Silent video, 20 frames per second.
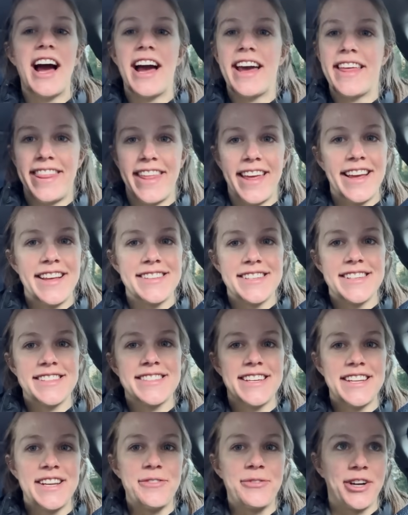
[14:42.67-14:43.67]
I think it's because I
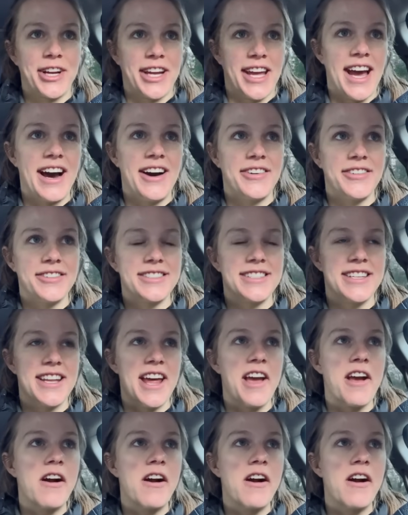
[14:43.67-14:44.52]
didn't work out today.